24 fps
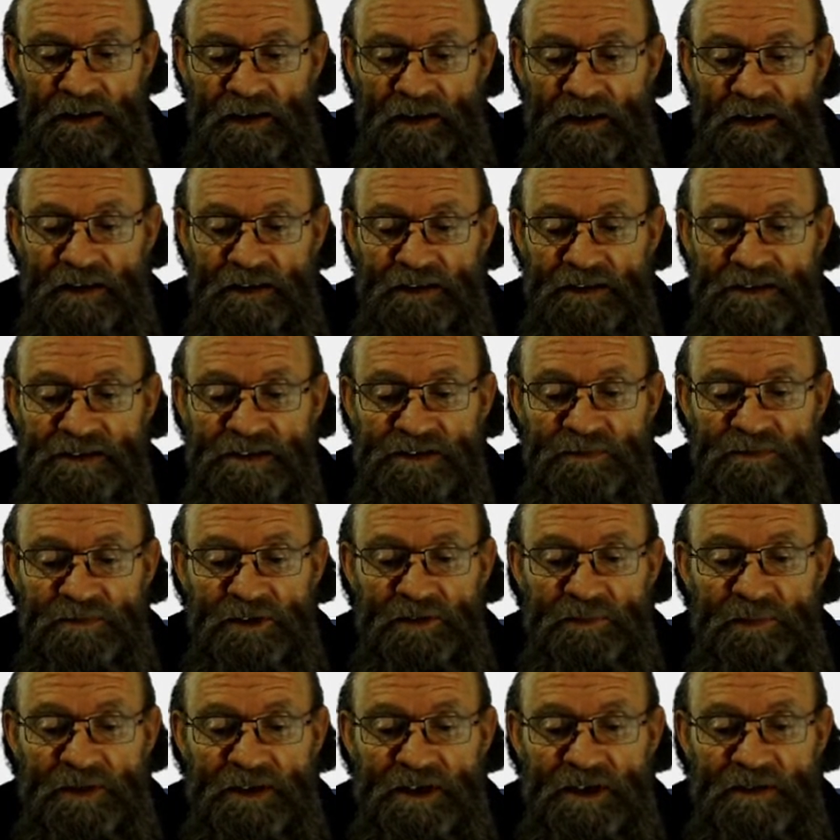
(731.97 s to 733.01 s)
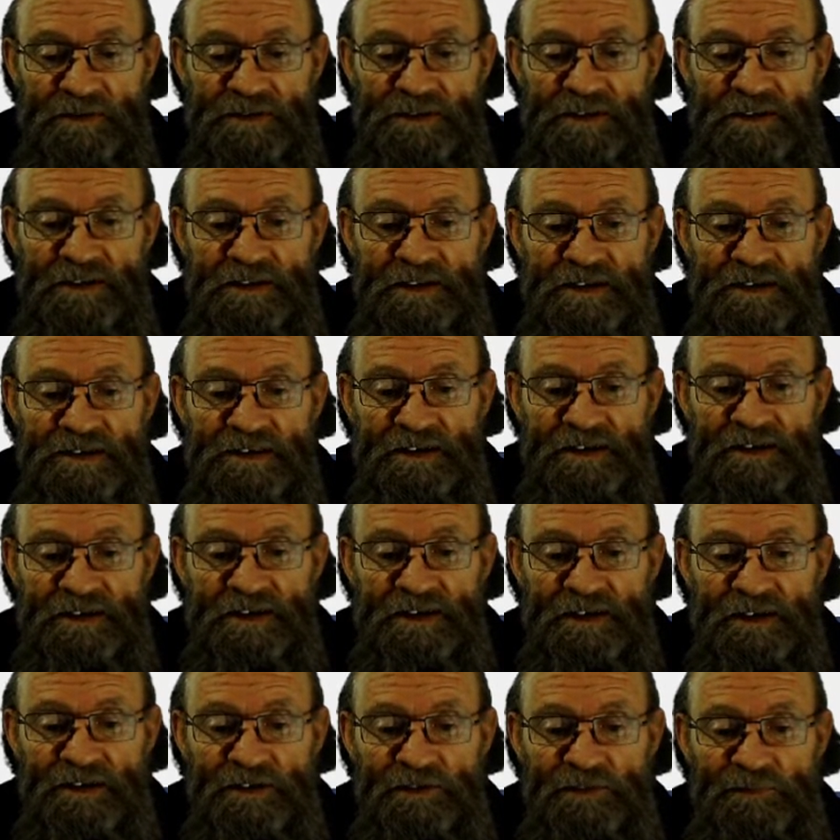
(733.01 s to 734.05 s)
And this is where it becomes interesting
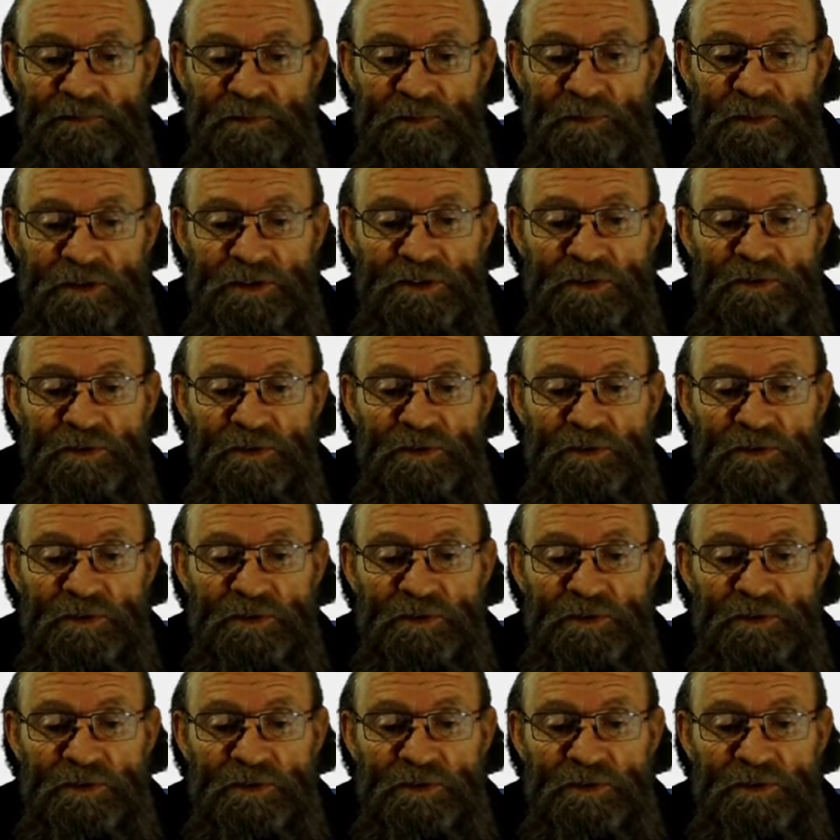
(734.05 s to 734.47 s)
now for me